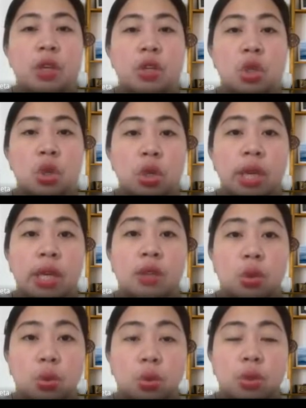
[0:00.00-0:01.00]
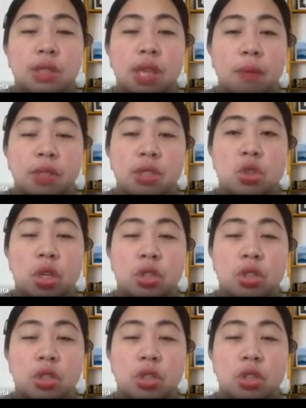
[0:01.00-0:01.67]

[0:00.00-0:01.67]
can do semi-structured